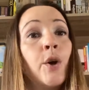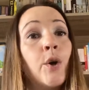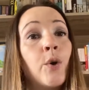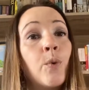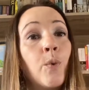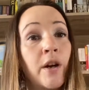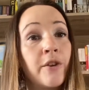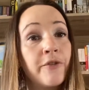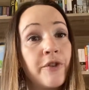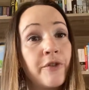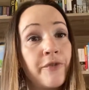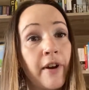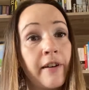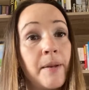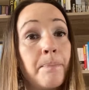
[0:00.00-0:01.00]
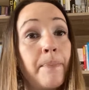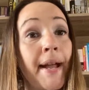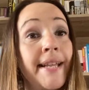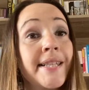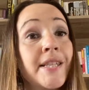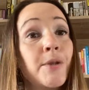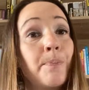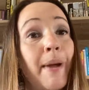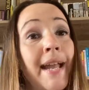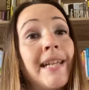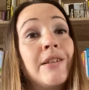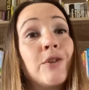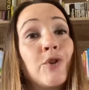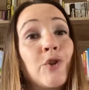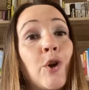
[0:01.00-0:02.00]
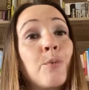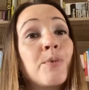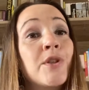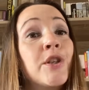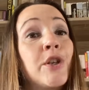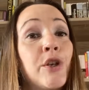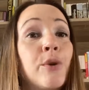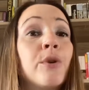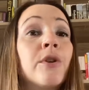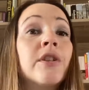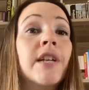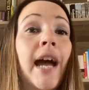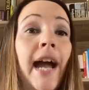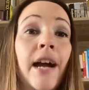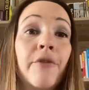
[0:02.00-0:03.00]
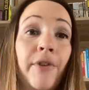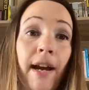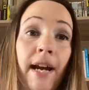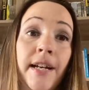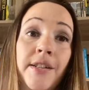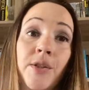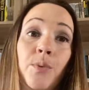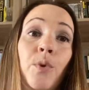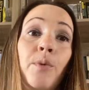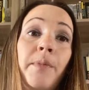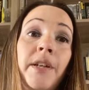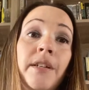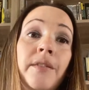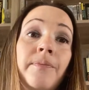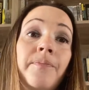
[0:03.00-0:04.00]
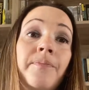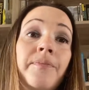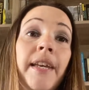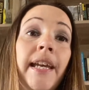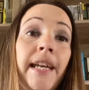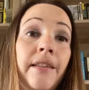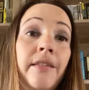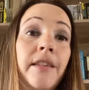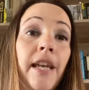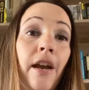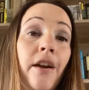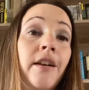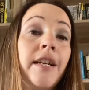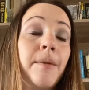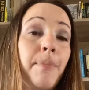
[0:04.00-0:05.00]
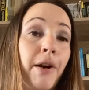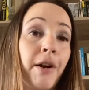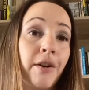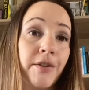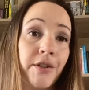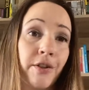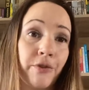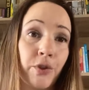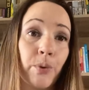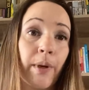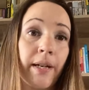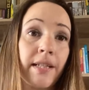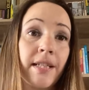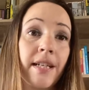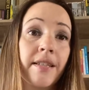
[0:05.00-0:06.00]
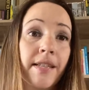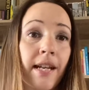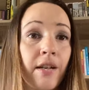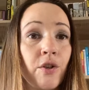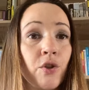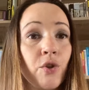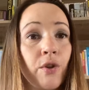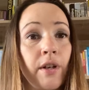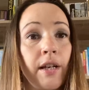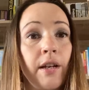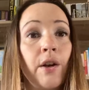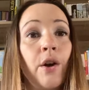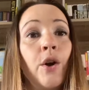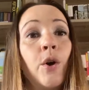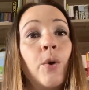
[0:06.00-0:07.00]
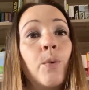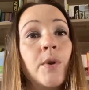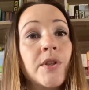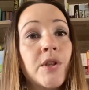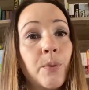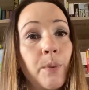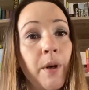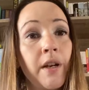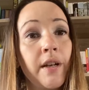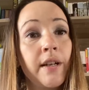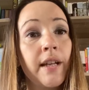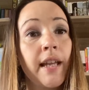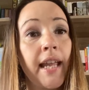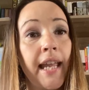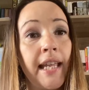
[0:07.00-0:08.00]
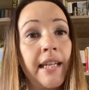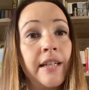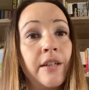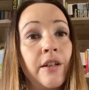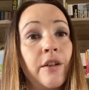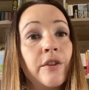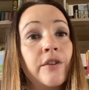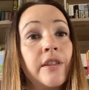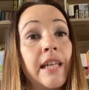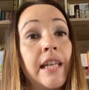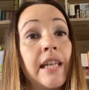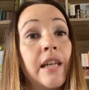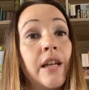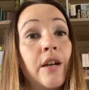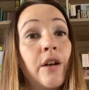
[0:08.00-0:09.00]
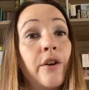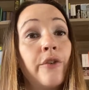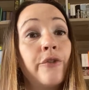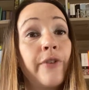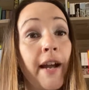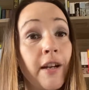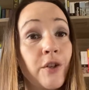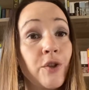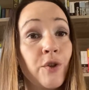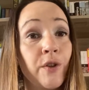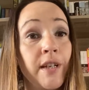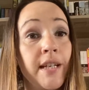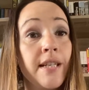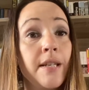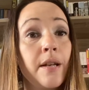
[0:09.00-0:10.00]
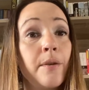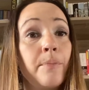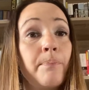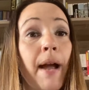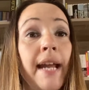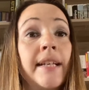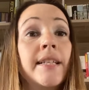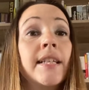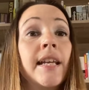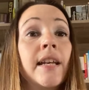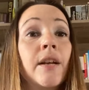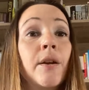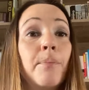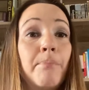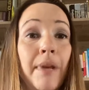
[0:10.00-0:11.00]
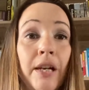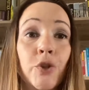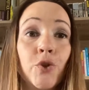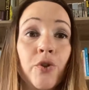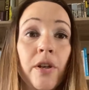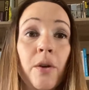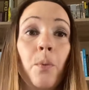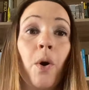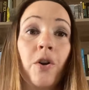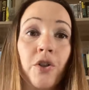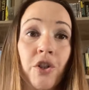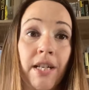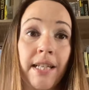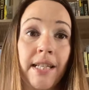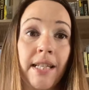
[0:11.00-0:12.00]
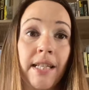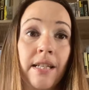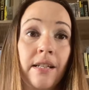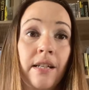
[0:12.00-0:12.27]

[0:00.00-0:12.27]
One of the very best paid jobs that you could have as a woman in the early part of the 20th century was to work in the factories painting military watches,